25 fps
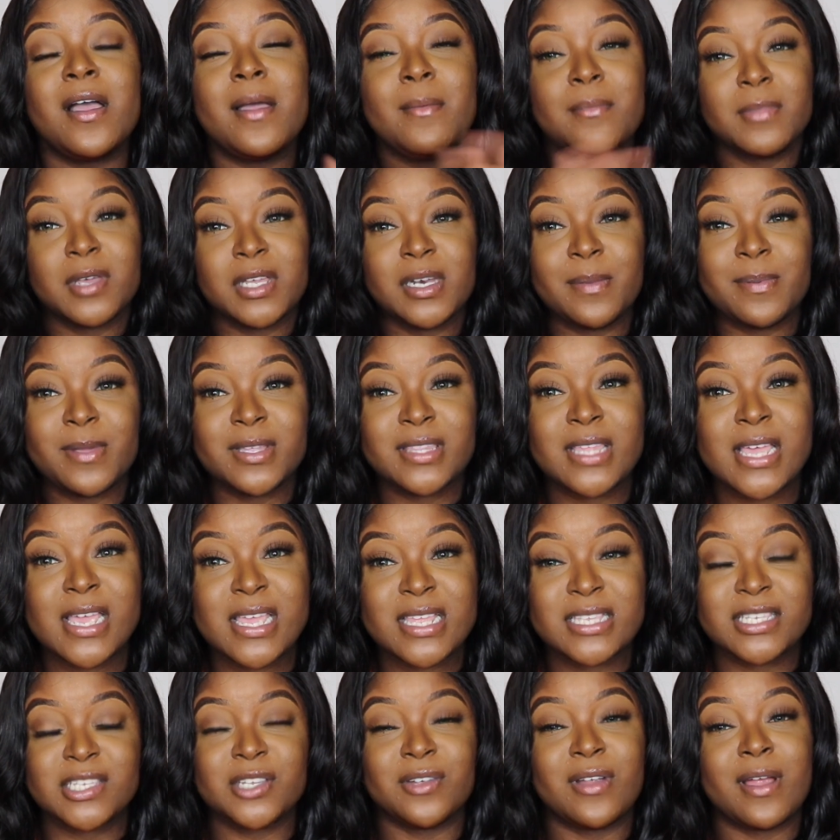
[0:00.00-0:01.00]
I'm gonna put their
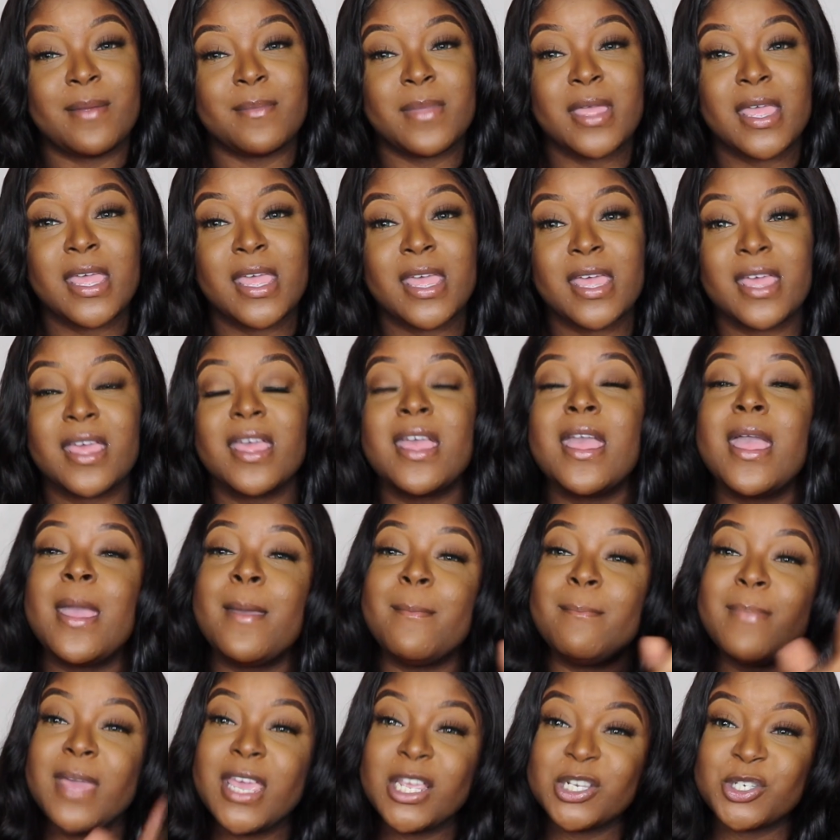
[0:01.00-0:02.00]
Instagram here.
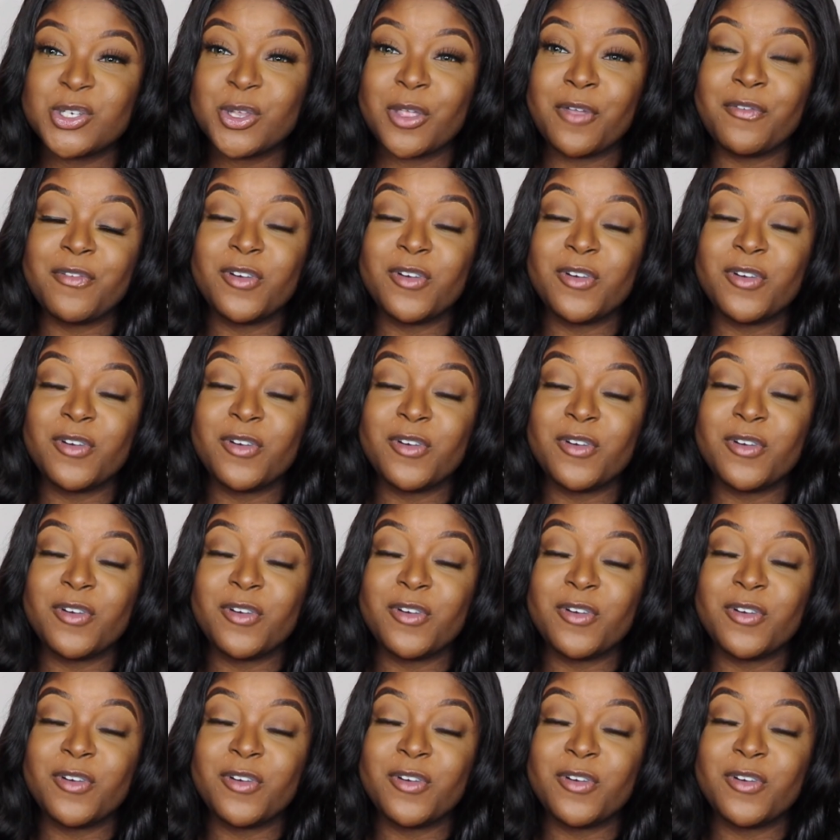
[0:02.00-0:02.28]
Make sure you